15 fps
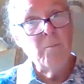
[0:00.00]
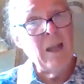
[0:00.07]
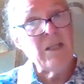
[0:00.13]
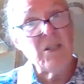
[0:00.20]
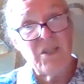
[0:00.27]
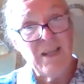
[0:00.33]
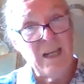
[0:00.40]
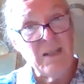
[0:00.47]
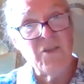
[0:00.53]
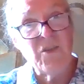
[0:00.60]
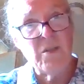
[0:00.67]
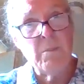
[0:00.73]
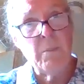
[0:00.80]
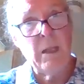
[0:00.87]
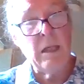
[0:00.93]
sense
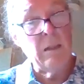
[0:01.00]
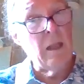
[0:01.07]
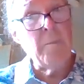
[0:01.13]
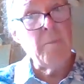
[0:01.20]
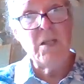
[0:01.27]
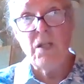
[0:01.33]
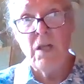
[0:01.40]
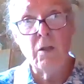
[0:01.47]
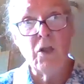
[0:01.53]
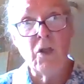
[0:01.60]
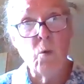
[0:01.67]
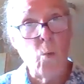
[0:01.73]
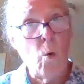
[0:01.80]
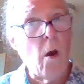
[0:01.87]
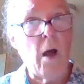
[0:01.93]
to me, and let me tell you
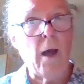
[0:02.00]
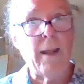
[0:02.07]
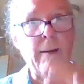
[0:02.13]
why.